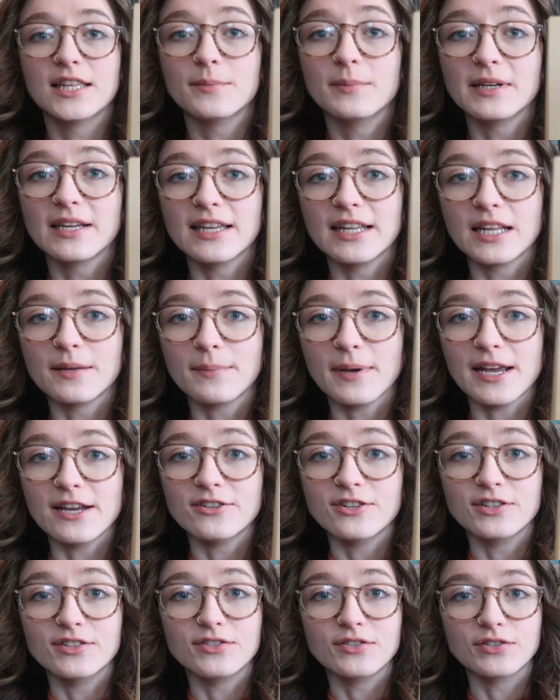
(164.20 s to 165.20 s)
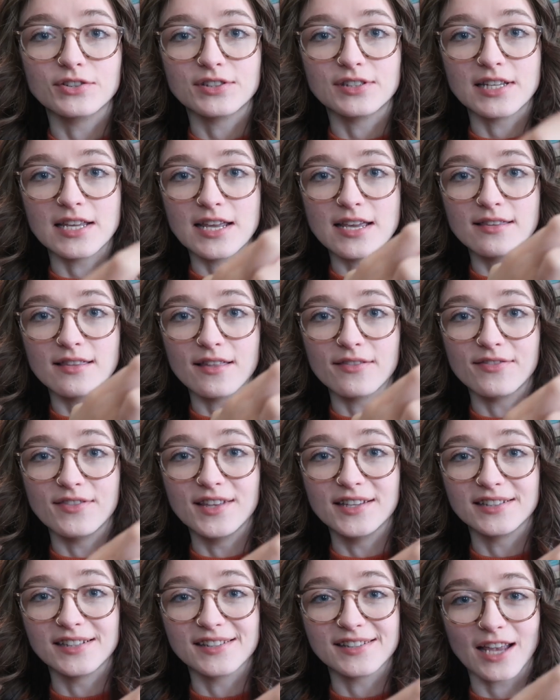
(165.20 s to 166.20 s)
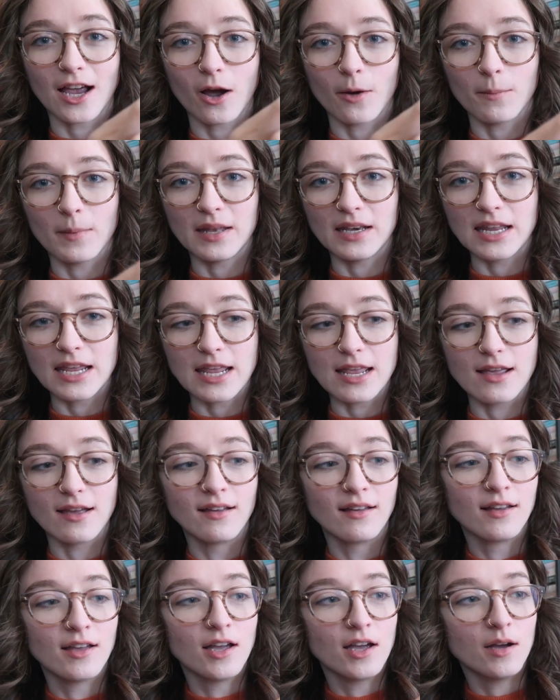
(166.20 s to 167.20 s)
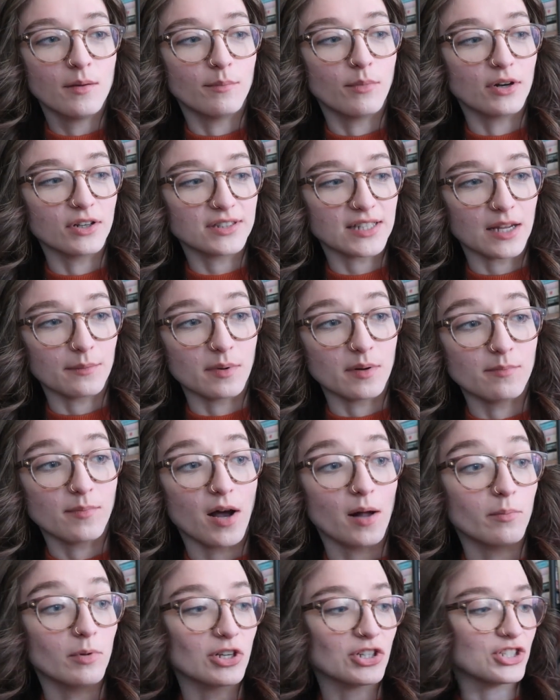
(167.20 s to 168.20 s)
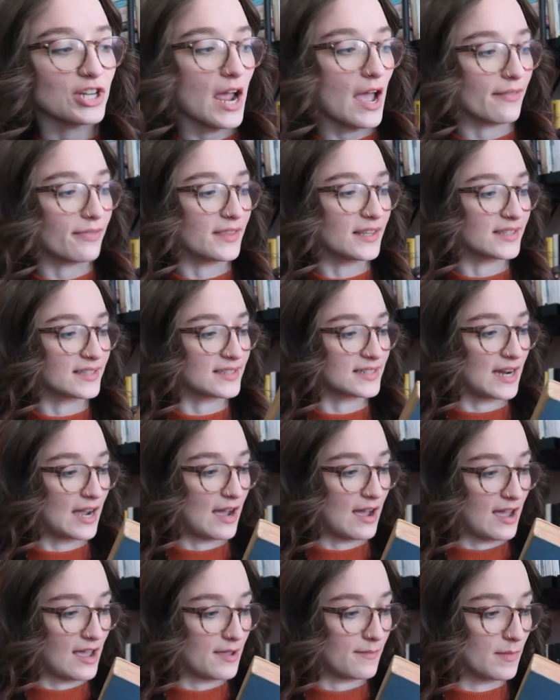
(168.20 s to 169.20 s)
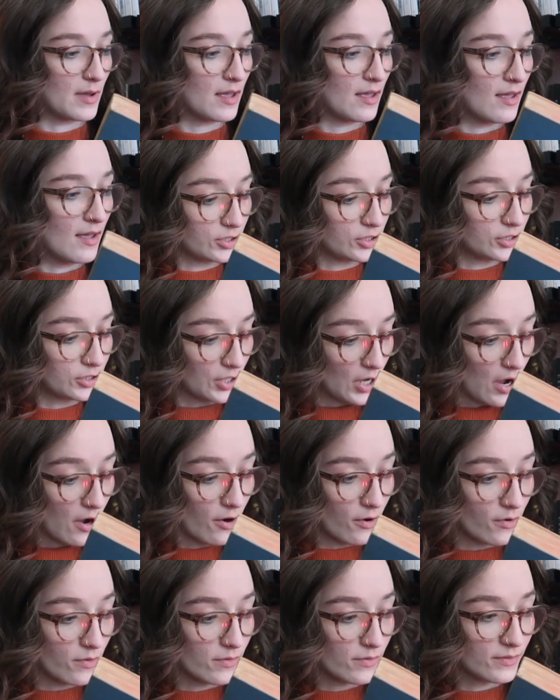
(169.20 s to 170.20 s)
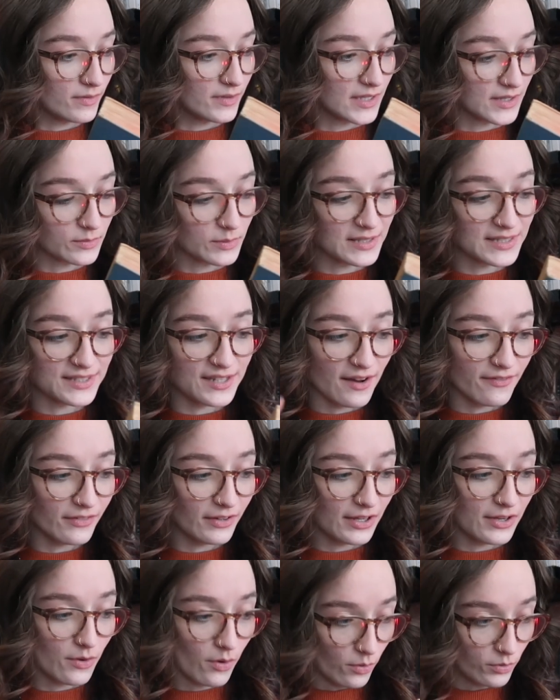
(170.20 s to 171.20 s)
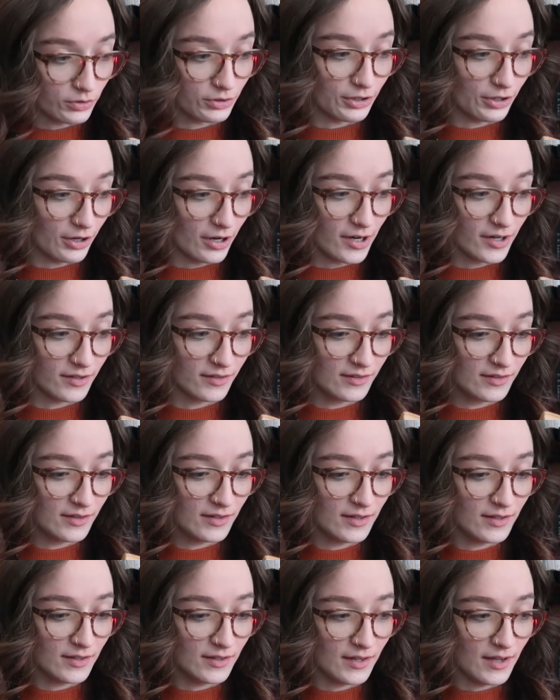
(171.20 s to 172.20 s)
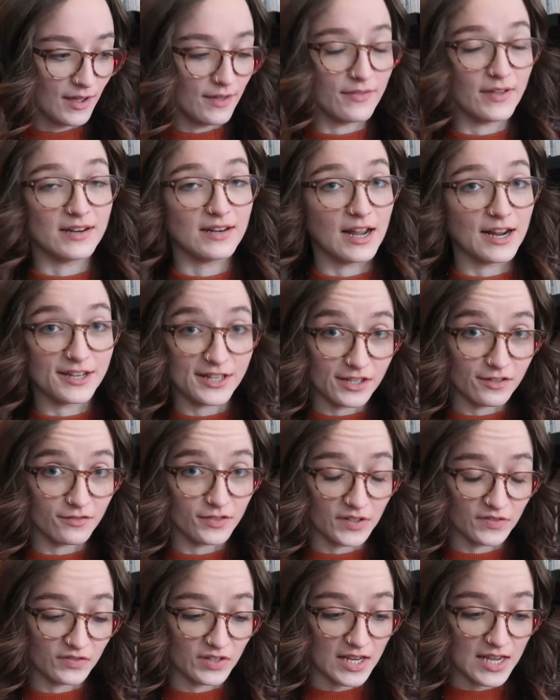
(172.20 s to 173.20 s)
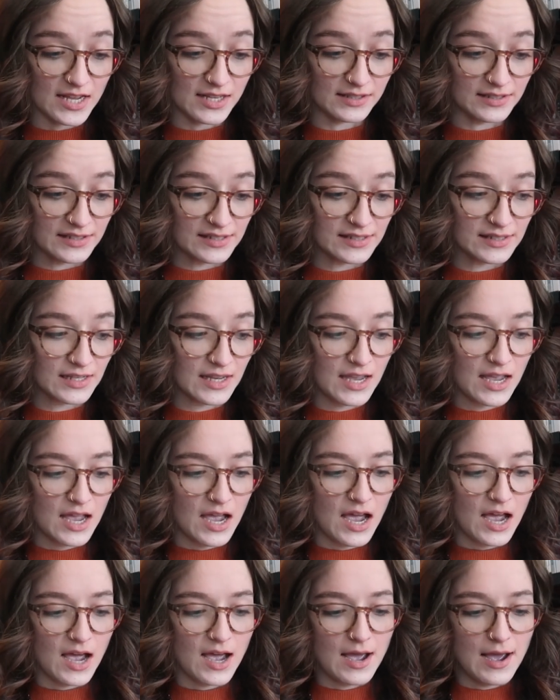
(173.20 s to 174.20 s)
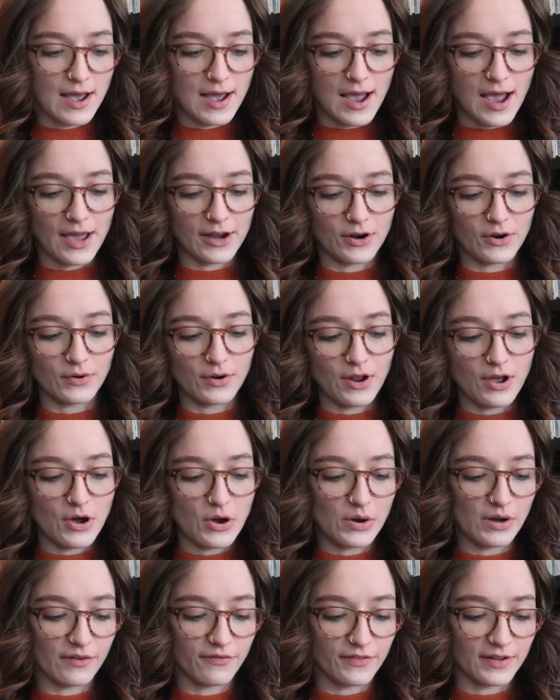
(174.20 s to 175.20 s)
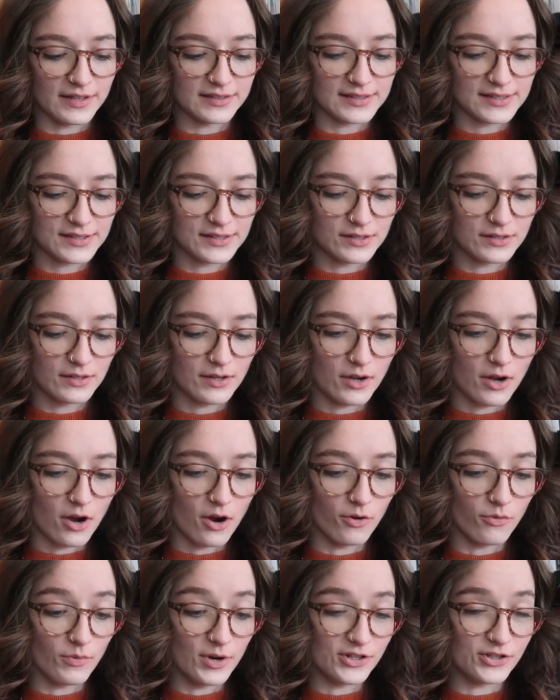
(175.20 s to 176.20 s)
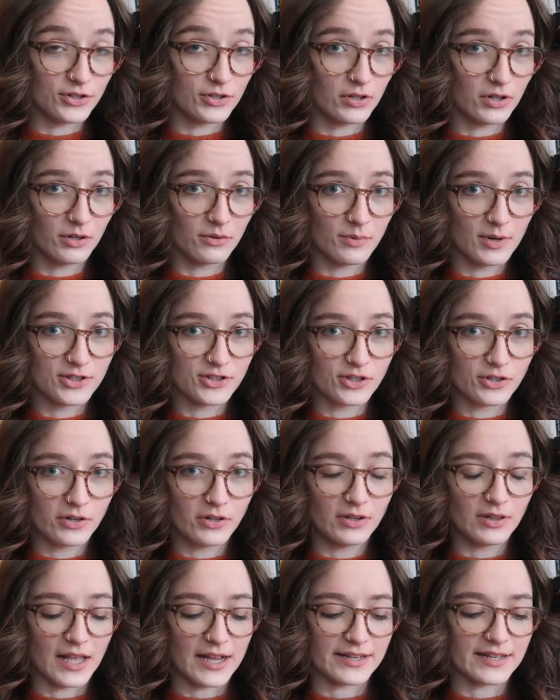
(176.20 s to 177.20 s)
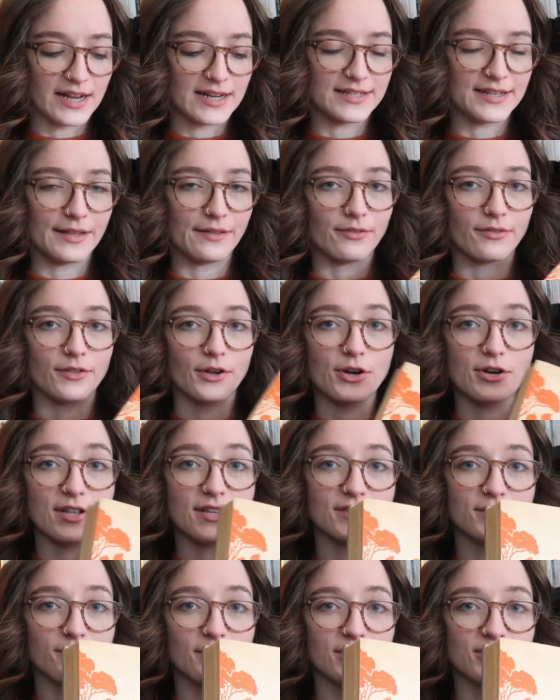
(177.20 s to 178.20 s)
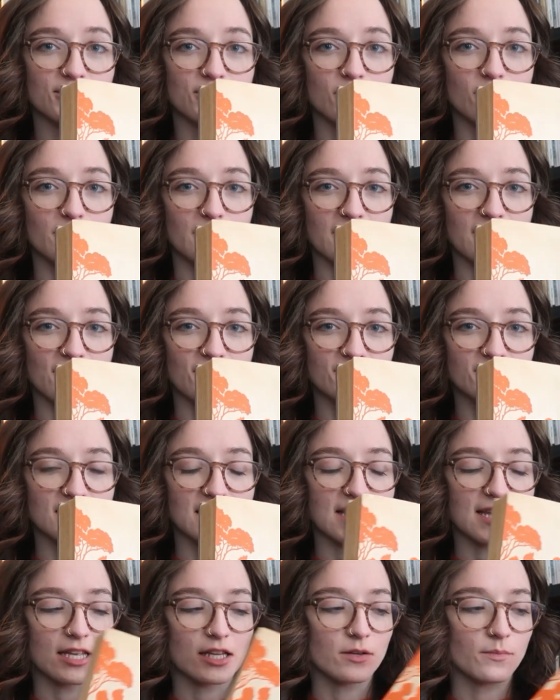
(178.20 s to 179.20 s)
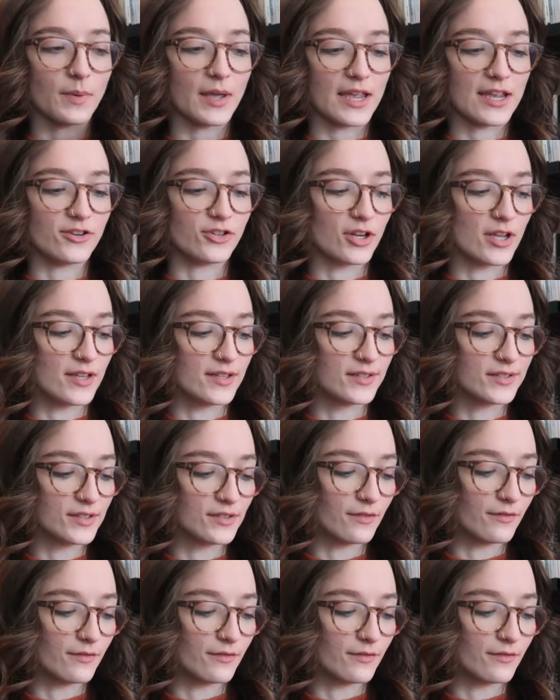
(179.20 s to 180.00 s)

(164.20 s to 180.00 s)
beginning pages, you'll see that this is how many books had been published at this time. So this one's definitely older than 1950s. I don't know if it's original like 1930s original, but here's the end pages.